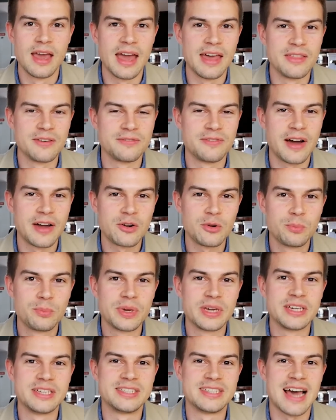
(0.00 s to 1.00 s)
And the final
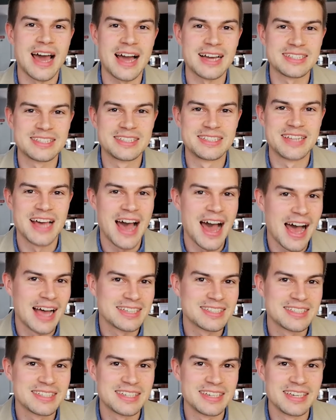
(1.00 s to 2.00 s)
big tax
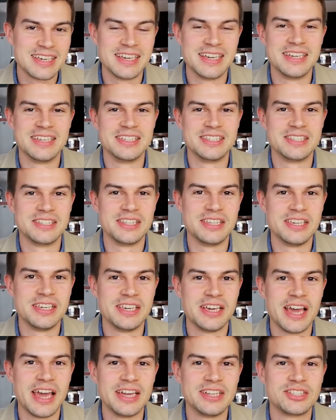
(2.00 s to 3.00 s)
task is
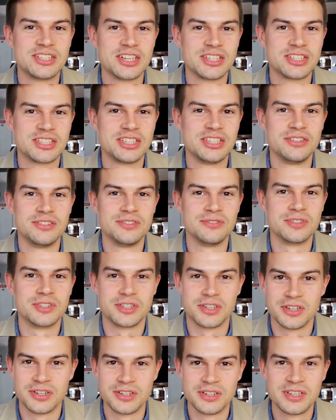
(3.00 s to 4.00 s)
the HST
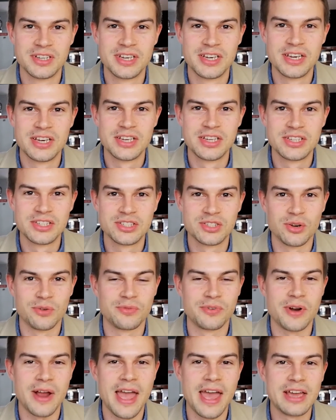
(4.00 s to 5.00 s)
return. So
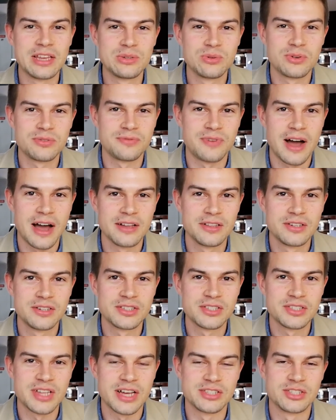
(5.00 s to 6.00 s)
for annual
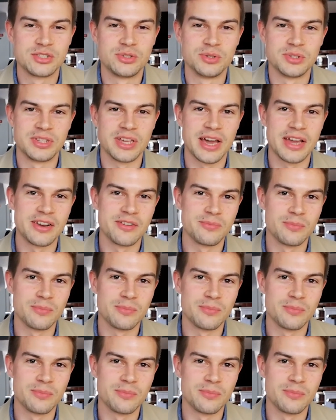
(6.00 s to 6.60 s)
filers, that's due at the end